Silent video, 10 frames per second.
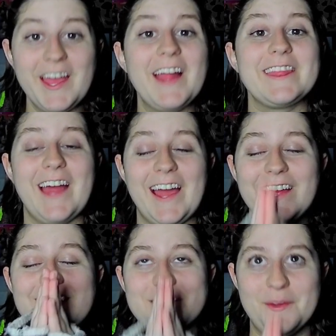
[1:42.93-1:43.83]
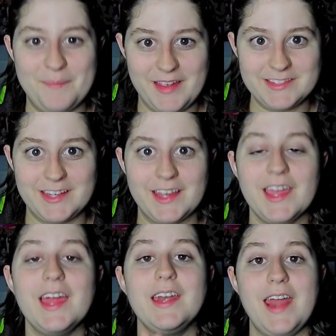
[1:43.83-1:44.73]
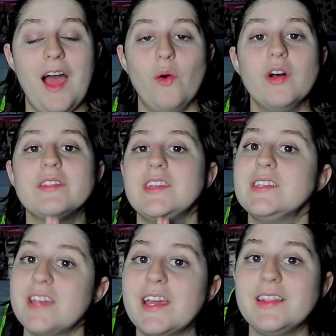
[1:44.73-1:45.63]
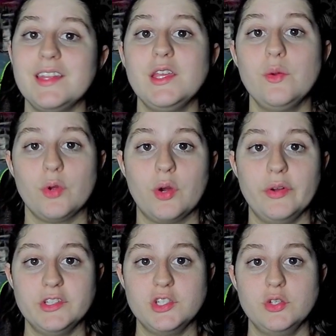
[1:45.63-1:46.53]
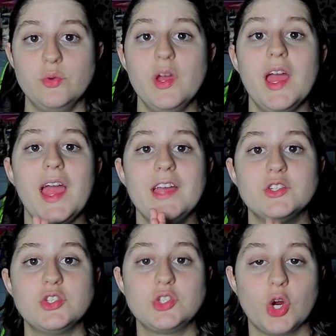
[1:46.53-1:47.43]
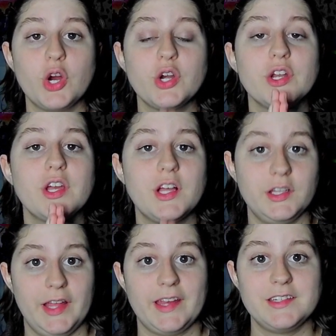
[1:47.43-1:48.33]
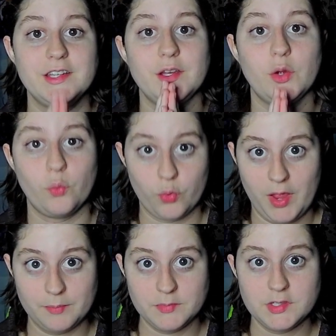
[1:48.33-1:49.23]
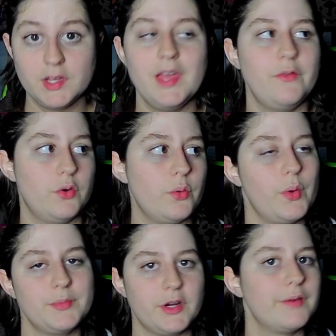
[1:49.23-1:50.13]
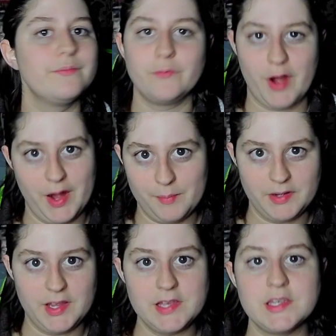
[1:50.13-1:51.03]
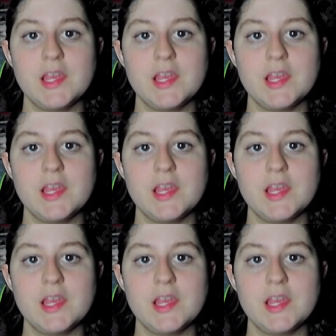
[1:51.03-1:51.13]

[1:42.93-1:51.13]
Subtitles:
That is amazing. Now, the second thing you are going to do is start collecting rims. If you don't know what rims are, right on Mondays.